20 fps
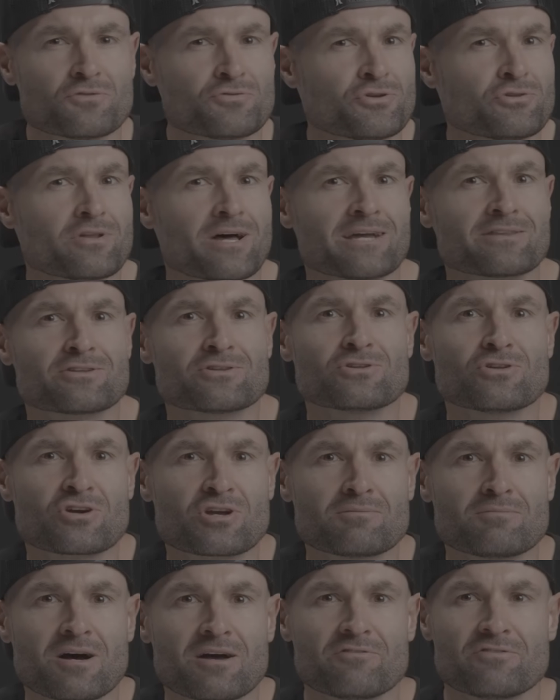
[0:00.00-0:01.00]
if you like the look
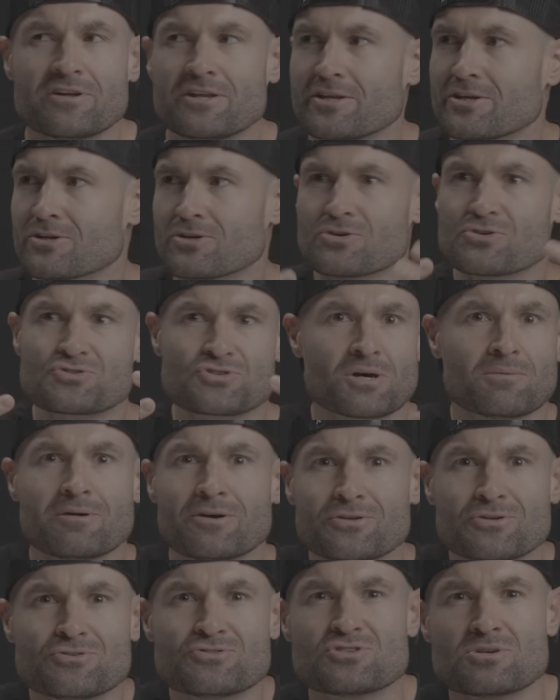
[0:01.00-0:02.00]
of my videos on my
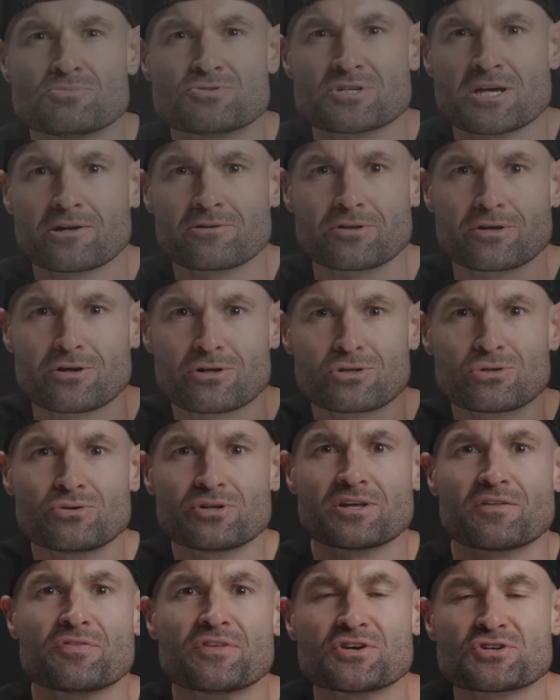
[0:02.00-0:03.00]
YouTube channel,
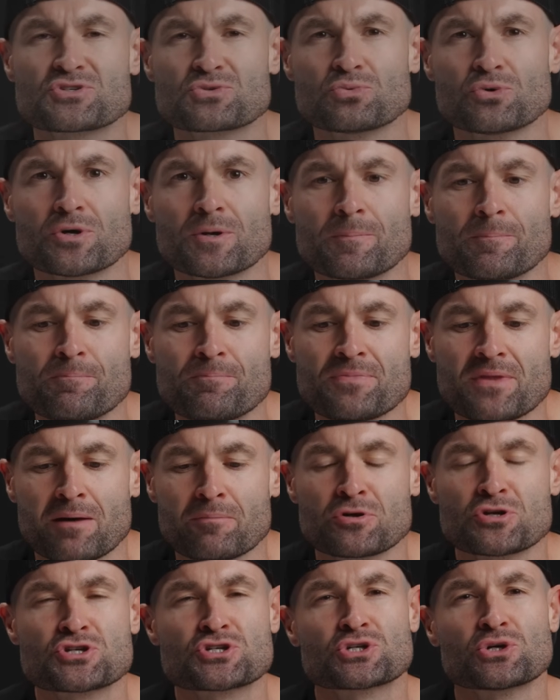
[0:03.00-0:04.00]
including this one, I'm
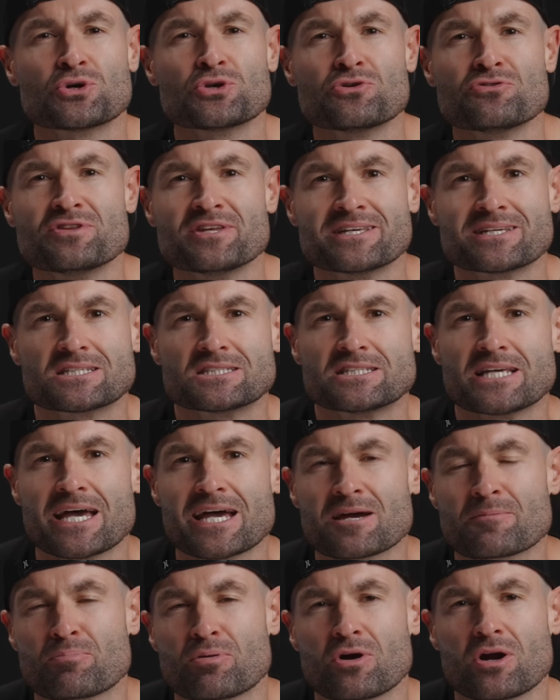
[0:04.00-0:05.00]
going to show you the
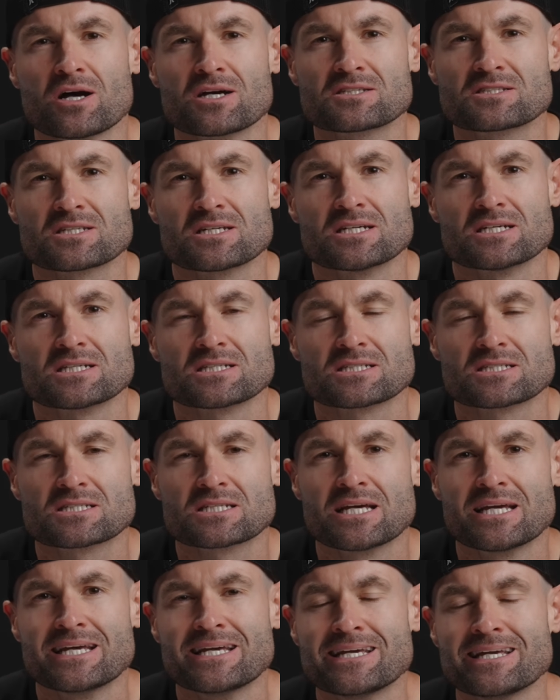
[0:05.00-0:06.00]
exact process
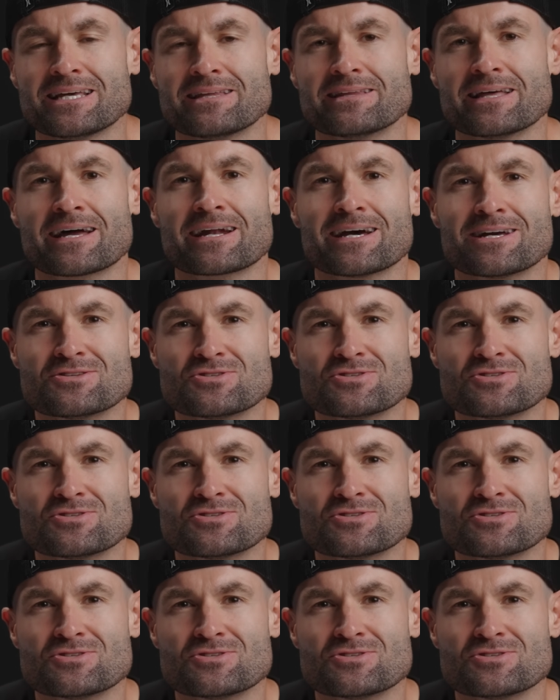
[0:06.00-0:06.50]
that I